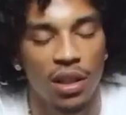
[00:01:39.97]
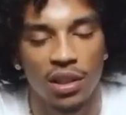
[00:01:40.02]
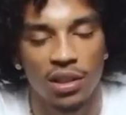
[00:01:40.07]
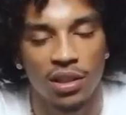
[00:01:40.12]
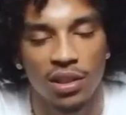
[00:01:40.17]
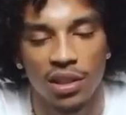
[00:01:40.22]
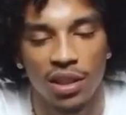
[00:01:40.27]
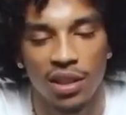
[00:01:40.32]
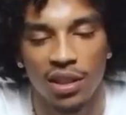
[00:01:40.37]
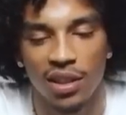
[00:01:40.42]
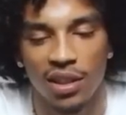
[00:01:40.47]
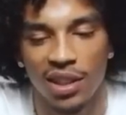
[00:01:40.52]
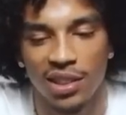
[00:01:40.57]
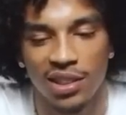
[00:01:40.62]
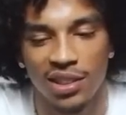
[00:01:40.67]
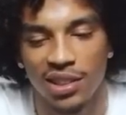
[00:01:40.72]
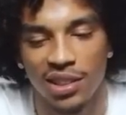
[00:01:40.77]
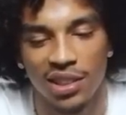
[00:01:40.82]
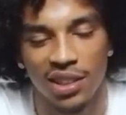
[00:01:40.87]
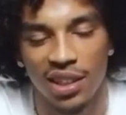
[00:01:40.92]
that's yeah, that
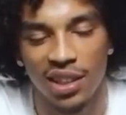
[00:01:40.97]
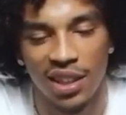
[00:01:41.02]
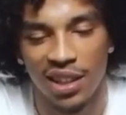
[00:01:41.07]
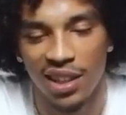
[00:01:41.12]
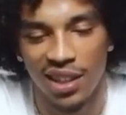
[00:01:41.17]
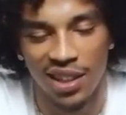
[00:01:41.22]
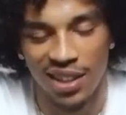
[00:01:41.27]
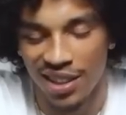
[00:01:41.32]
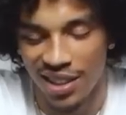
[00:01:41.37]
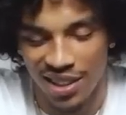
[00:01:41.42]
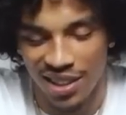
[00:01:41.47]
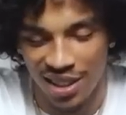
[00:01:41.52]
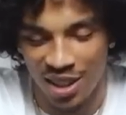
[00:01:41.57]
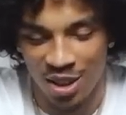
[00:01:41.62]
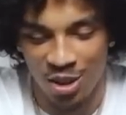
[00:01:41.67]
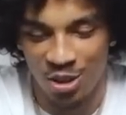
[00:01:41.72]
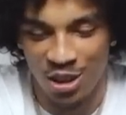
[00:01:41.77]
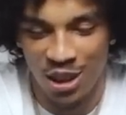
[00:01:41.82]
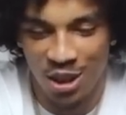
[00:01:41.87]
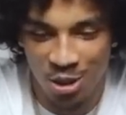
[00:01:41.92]
shit.
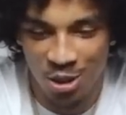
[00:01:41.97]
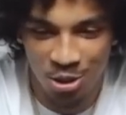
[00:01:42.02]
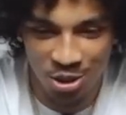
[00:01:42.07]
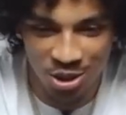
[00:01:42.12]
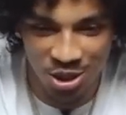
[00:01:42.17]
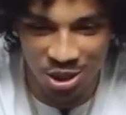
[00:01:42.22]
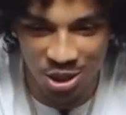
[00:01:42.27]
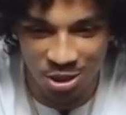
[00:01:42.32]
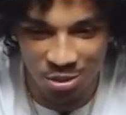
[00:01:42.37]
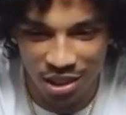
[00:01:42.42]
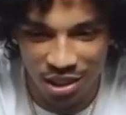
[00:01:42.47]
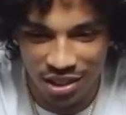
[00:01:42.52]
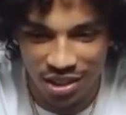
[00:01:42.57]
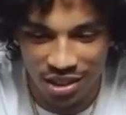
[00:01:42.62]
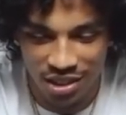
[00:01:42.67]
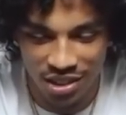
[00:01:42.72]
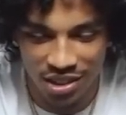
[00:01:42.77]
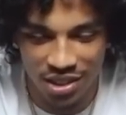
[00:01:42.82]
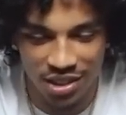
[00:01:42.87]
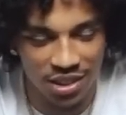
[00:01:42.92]
On that whole
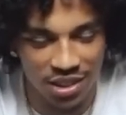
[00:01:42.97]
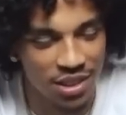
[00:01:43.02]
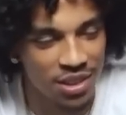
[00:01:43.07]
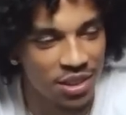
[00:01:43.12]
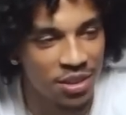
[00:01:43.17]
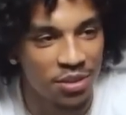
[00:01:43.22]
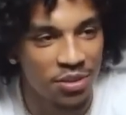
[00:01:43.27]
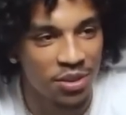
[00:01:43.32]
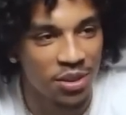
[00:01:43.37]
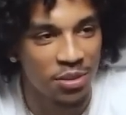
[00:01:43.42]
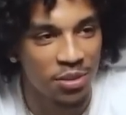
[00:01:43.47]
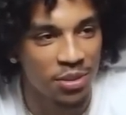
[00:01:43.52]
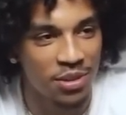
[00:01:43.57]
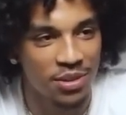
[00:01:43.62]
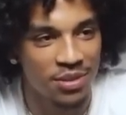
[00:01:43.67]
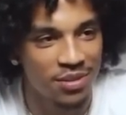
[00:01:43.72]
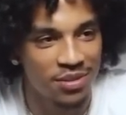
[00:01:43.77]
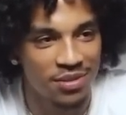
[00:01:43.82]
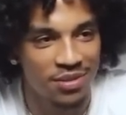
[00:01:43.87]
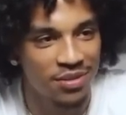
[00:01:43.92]
situation is just you feel me.
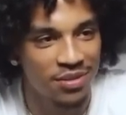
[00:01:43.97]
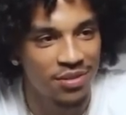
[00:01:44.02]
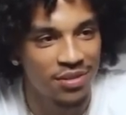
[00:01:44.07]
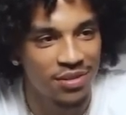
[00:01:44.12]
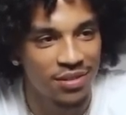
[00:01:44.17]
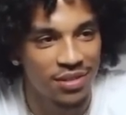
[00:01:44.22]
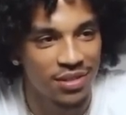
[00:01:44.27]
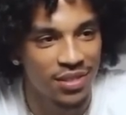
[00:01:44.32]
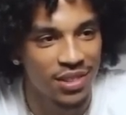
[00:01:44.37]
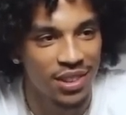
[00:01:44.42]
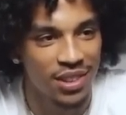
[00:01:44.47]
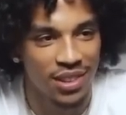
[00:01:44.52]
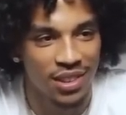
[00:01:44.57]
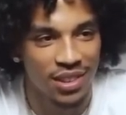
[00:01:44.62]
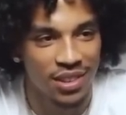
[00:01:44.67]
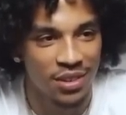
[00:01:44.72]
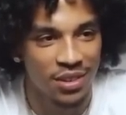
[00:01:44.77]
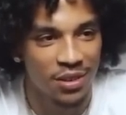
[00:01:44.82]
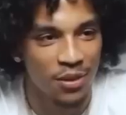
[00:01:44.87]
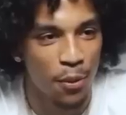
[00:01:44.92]
I feel that. Yeah.
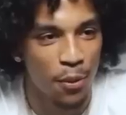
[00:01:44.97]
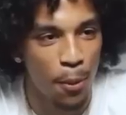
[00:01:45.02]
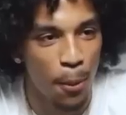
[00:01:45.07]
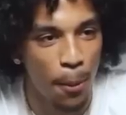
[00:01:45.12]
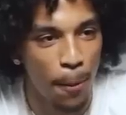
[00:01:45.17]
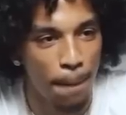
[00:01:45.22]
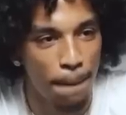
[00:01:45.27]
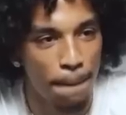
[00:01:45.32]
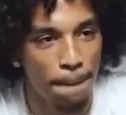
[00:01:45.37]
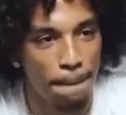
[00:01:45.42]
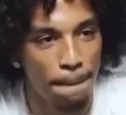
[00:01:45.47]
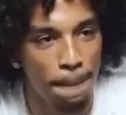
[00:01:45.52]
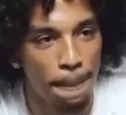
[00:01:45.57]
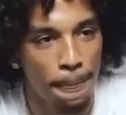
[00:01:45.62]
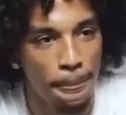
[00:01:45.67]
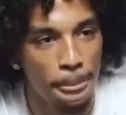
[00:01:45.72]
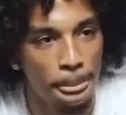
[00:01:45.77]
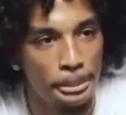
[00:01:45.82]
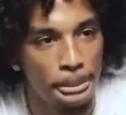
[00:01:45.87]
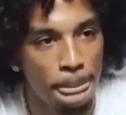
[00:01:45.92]
How's your
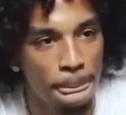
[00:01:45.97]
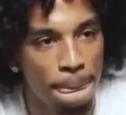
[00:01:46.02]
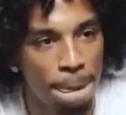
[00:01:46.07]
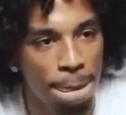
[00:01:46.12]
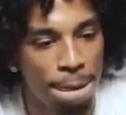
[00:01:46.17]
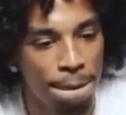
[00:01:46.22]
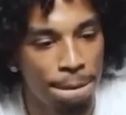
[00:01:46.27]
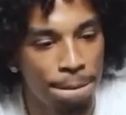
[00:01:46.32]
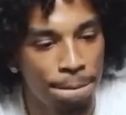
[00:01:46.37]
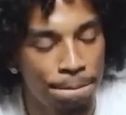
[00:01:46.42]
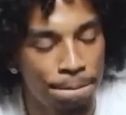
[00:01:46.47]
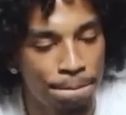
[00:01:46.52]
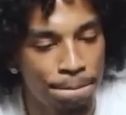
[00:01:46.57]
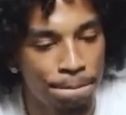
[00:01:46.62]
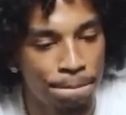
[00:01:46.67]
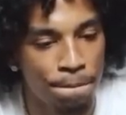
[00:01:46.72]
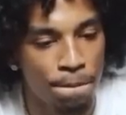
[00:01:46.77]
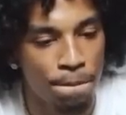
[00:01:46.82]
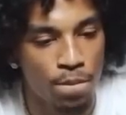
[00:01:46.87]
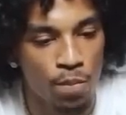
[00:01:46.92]
relationship status now?
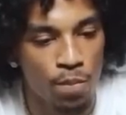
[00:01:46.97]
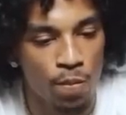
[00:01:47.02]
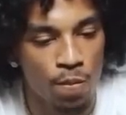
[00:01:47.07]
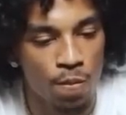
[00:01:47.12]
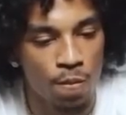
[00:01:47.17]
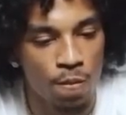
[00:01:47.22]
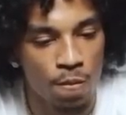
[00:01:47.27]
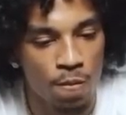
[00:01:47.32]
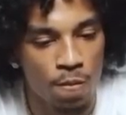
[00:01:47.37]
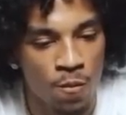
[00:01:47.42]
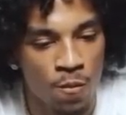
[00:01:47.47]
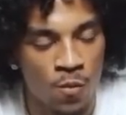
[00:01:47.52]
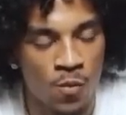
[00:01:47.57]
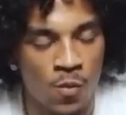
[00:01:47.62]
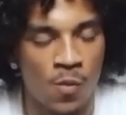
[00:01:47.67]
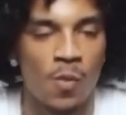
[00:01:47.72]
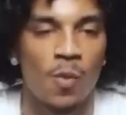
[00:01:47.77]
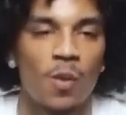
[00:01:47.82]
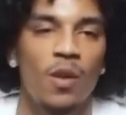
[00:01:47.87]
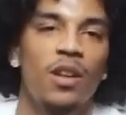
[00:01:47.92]
looking for another girl?
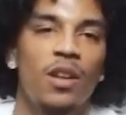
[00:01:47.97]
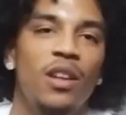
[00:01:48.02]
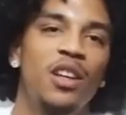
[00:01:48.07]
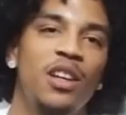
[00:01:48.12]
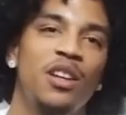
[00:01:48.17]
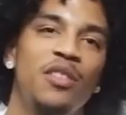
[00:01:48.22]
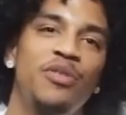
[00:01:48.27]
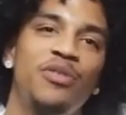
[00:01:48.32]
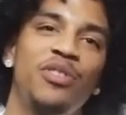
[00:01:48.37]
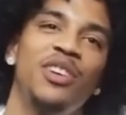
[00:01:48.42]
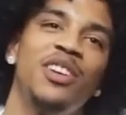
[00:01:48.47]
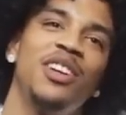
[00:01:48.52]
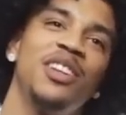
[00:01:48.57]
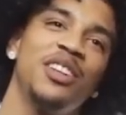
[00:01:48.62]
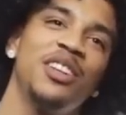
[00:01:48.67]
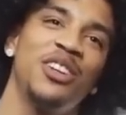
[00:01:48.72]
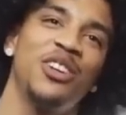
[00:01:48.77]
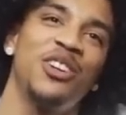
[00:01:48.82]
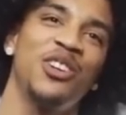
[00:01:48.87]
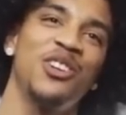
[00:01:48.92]
looking for
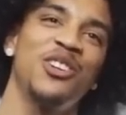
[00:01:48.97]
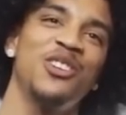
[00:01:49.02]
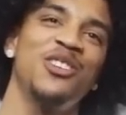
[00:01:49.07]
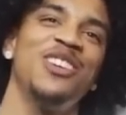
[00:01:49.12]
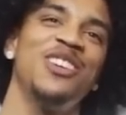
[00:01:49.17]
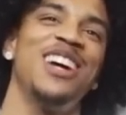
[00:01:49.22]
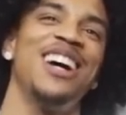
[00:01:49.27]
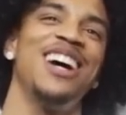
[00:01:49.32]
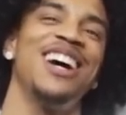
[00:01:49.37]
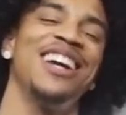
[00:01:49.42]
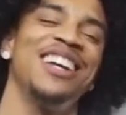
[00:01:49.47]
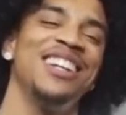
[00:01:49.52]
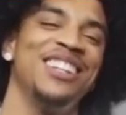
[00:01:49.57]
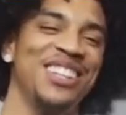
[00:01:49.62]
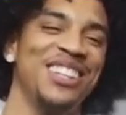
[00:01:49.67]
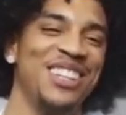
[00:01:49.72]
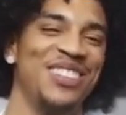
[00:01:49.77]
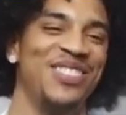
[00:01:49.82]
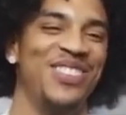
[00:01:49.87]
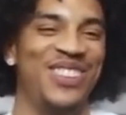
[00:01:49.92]
another girl. Nah, I ain't
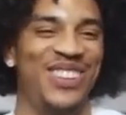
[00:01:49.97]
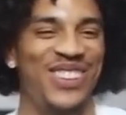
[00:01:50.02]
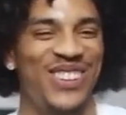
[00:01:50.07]
looking for